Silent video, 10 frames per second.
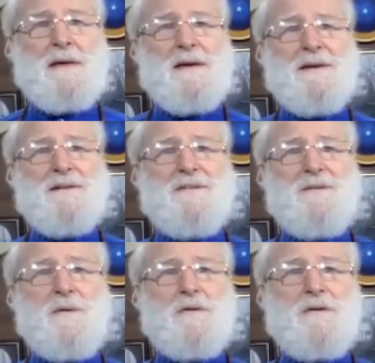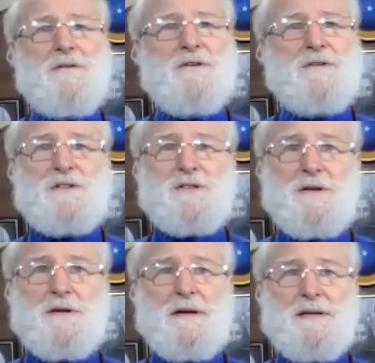in order to
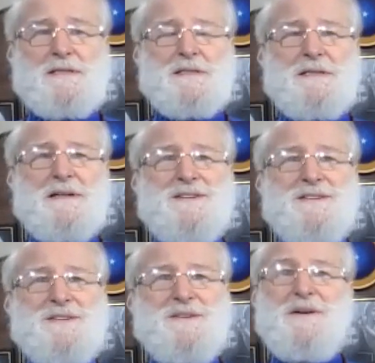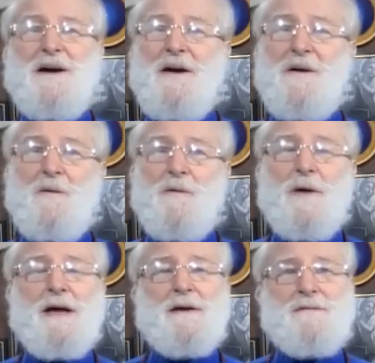stir us to
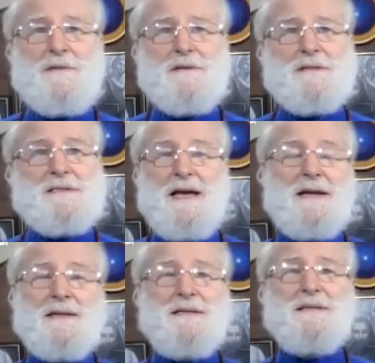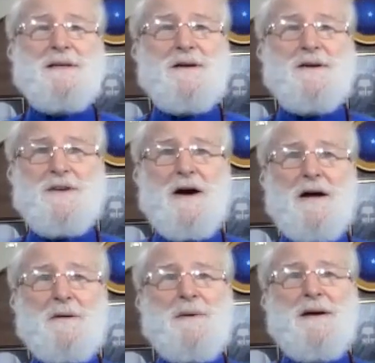wakefulness. That is their
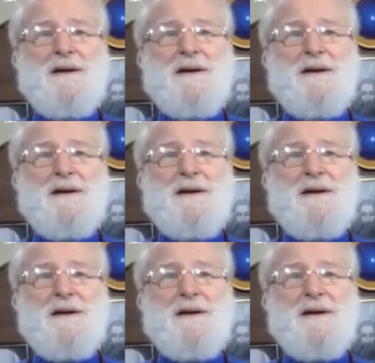job.